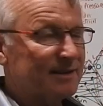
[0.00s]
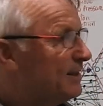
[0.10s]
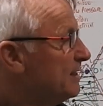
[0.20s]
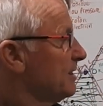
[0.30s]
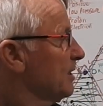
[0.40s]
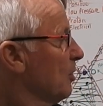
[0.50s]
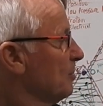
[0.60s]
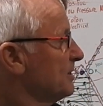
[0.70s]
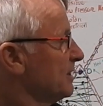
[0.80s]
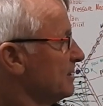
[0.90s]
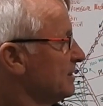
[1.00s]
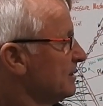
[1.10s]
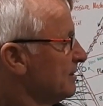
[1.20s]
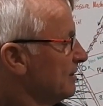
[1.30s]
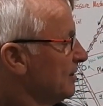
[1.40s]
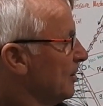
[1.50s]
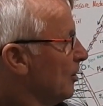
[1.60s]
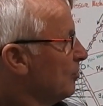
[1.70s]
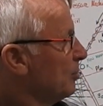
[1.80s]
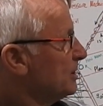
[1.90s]
These are the opposites.
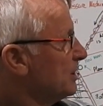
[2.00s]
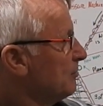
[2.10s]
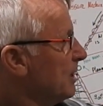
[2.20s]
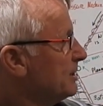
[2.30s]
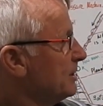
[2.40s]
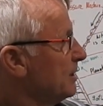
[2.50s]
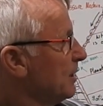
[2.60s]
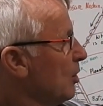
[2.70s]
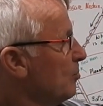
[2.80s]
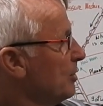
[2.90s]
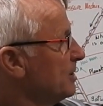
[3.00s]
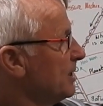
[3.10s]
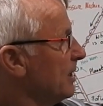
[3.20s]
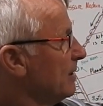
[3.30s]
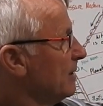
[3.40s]
High pressure racing to the low pressure.